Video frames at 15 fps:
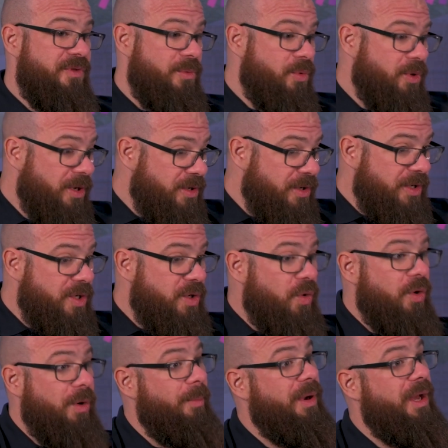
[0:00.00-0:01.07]
them work on the
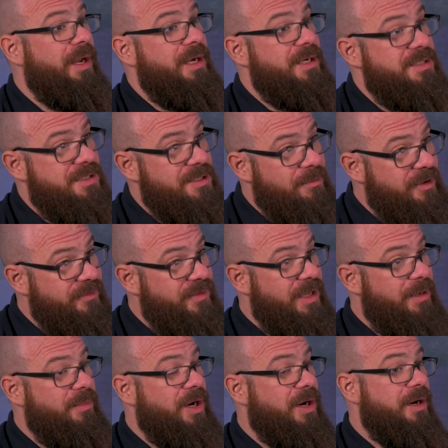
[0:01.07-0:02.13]
core product, several
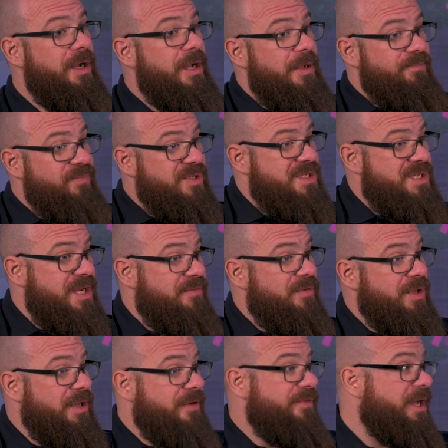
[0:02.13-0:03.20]

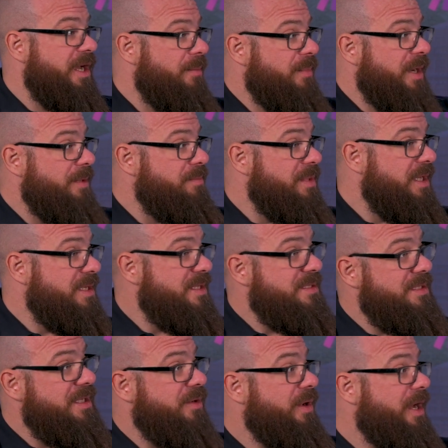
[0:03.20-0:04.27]
of them might be in the
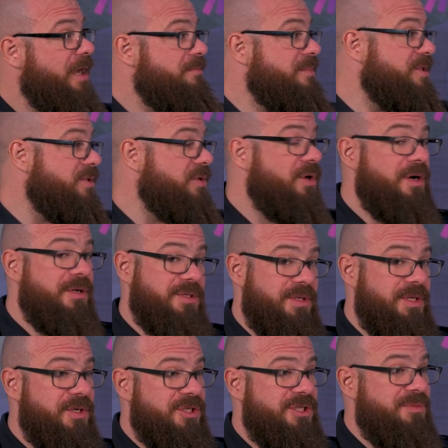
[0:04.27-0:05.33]
CRM and so on. So
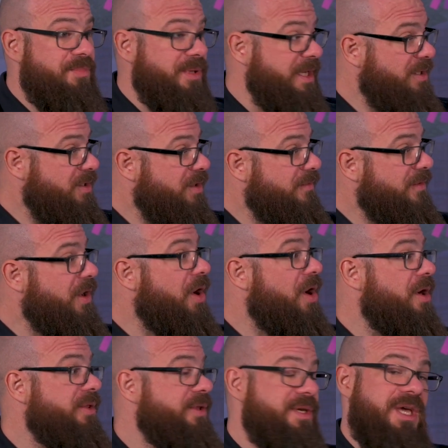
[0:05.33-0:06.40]
they're split over
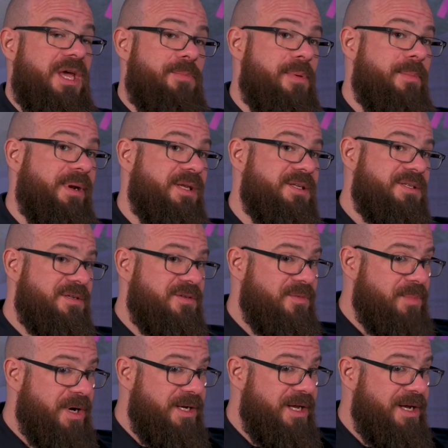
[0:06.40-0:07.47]
all the capabilities of
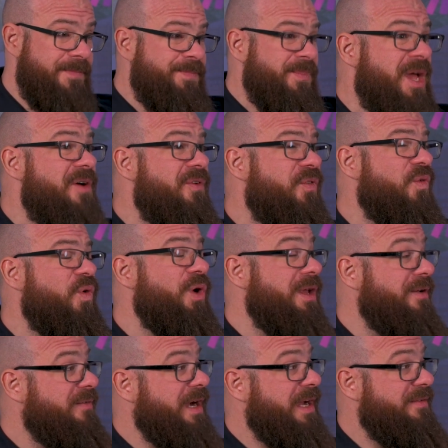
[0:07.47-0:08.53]
Monday,
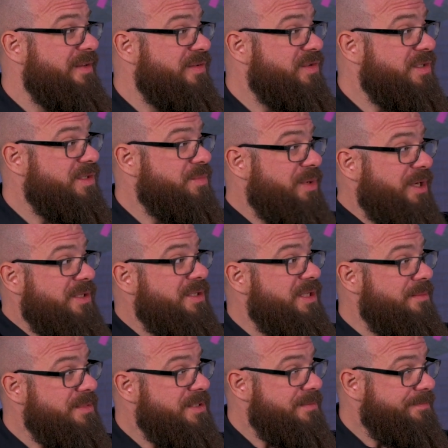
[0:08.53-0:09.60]
45 different sprint
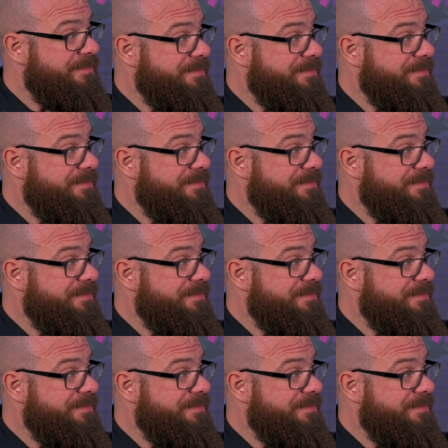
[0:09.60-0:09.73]
teams.